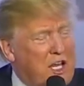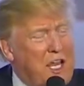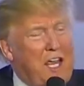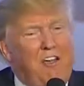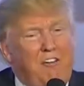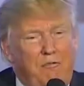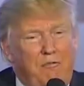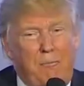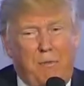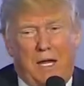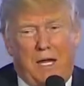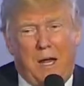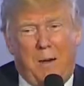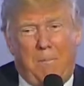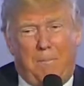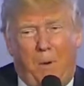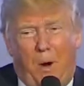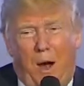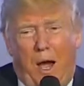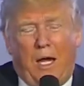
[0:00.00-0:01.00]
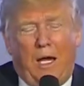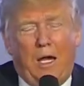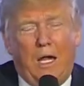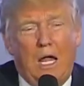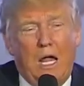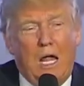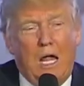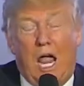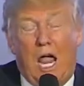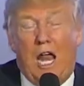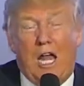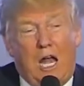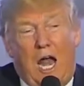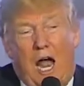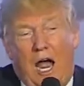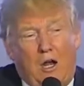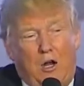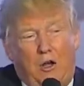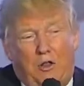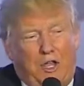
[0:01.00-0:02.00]
Give me a break. And
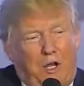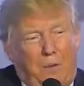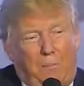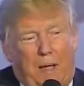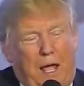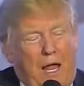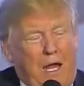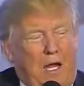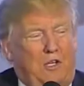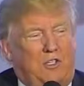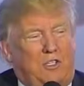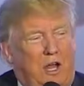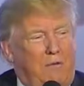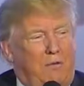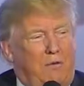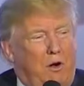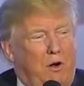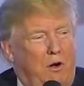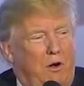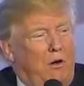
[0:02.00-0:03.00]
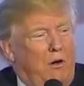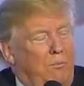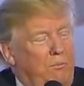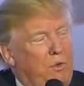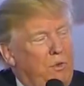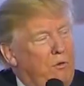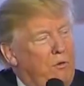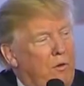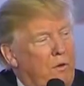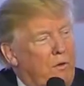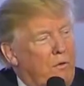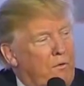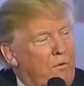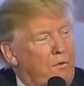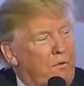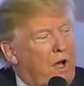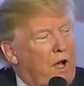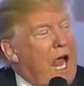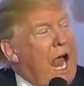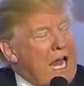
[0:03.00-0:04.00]
I don't think Ben has ever
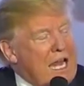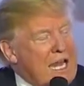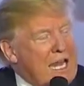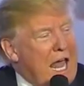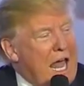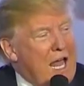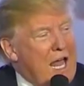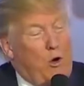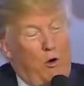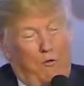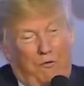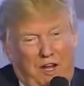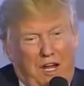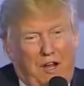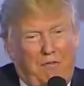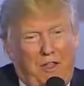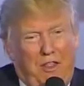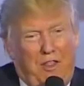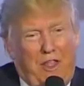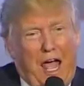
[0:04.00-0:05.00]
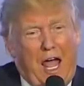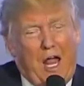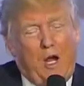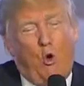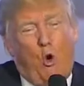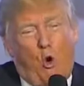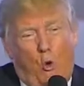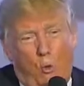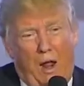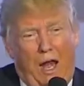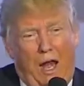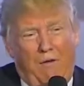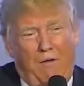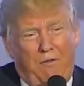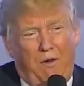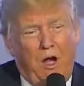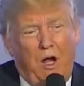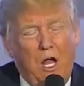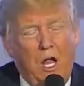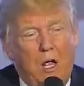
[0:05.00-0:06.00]
forgotten that or forgiven that or
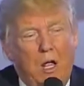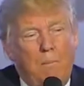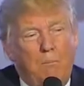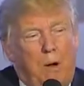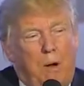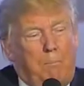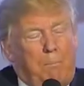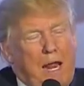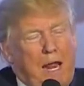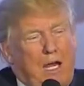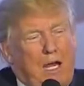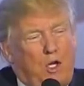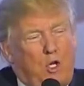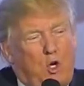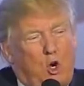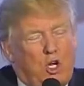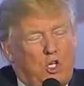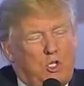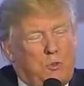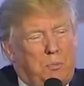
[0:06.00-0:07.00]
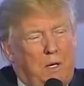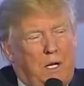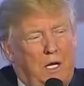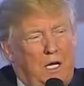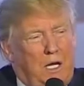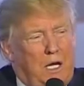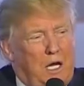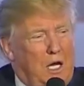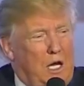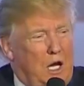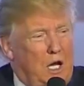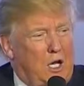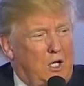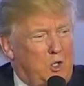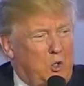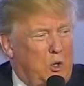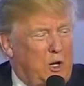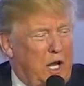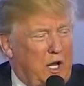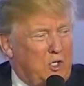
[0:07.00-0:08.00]
whatever. But Ben endorsed me
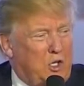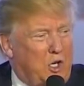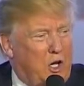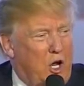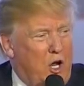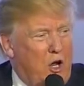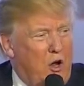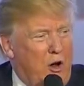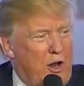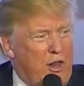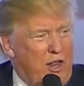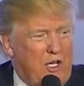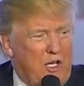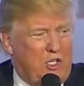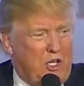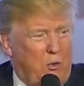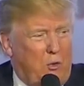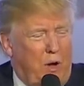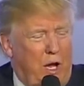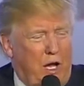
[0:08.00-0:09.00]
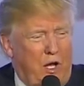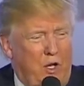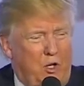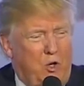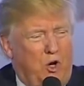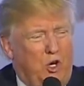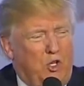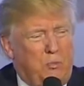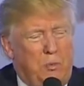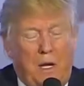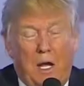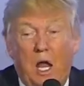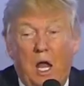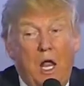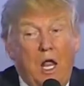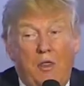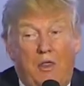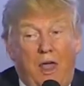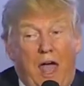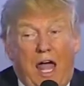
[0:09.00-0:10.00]
2 days ago, and that's a great endorsement.
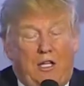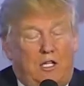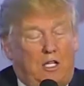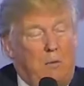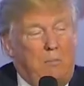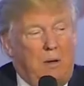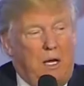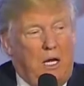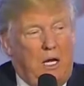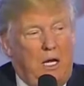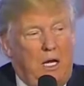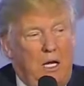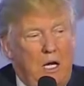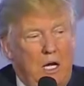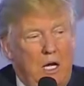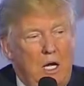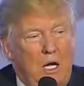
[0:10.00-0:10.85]
That to me.